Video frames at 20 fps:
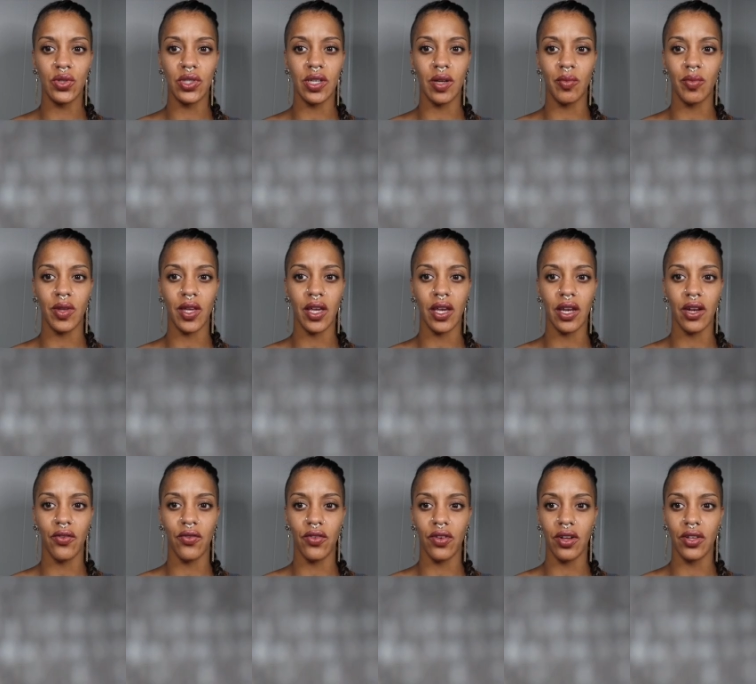something,
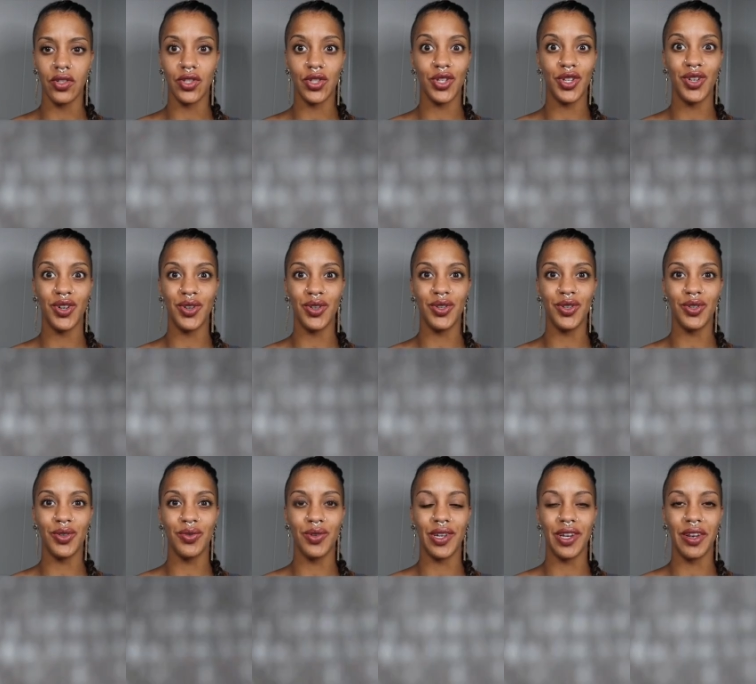and until you don't
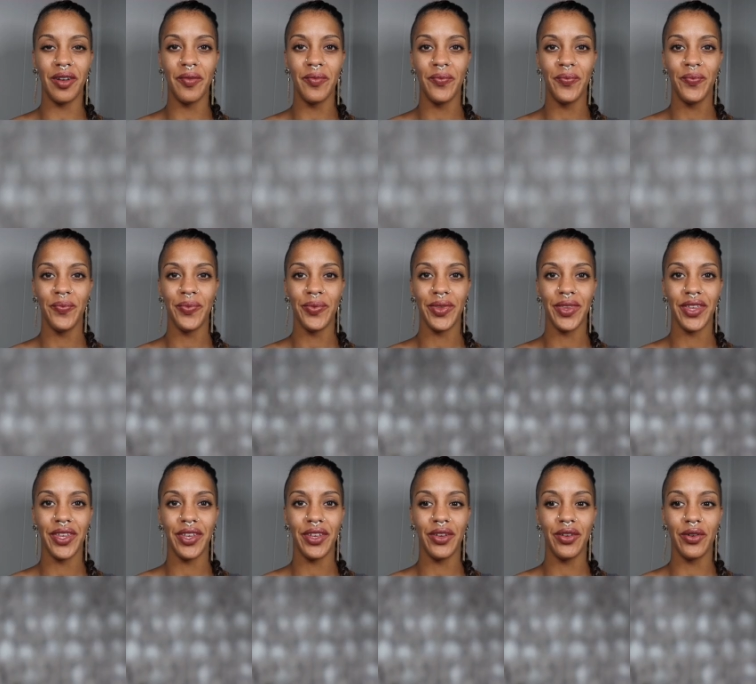do it,
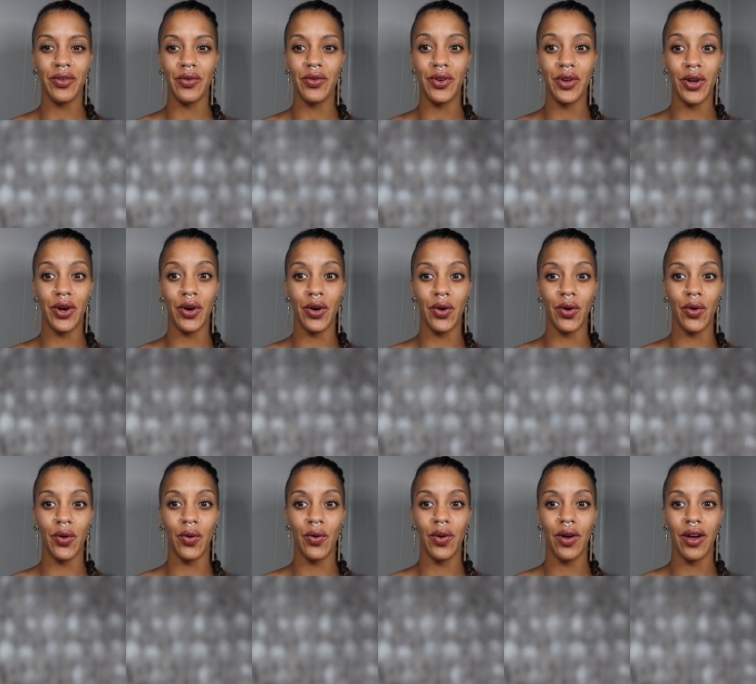you don't
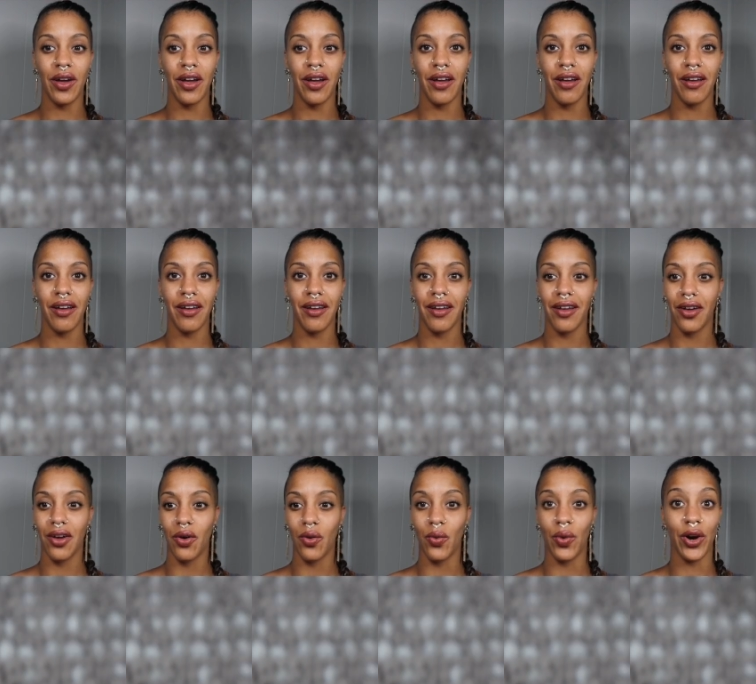know
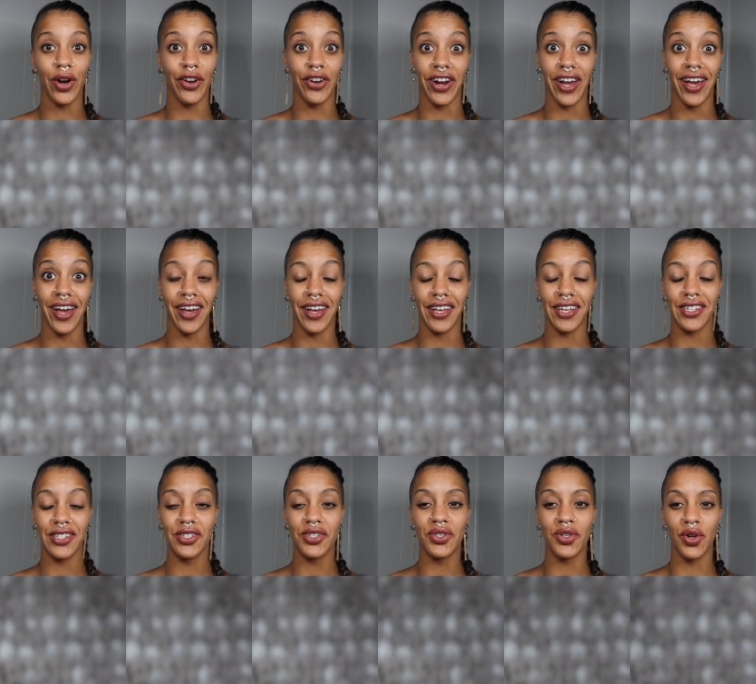where you're
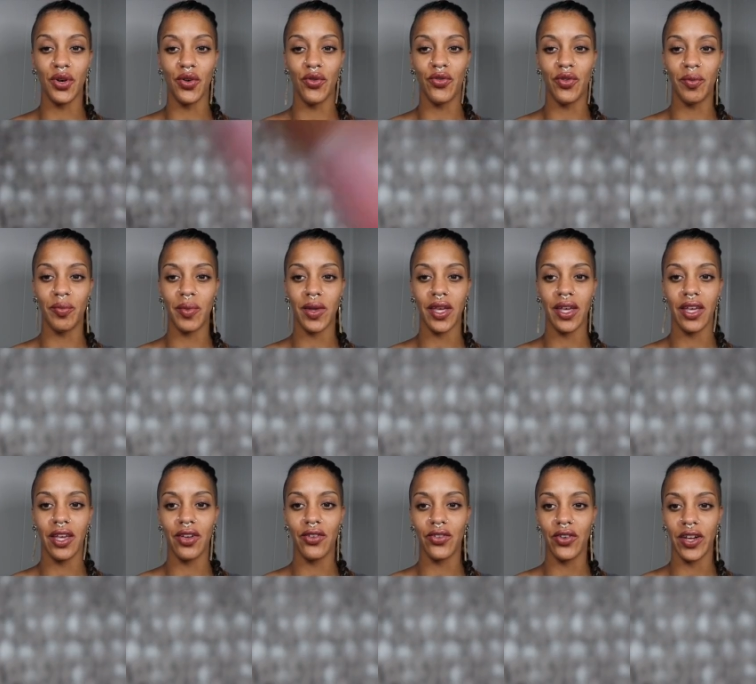at. So for
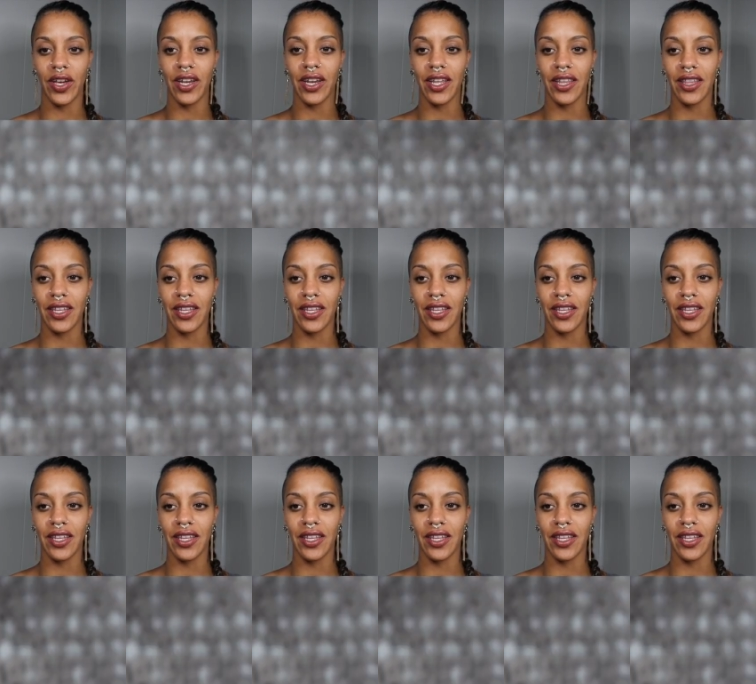me, creating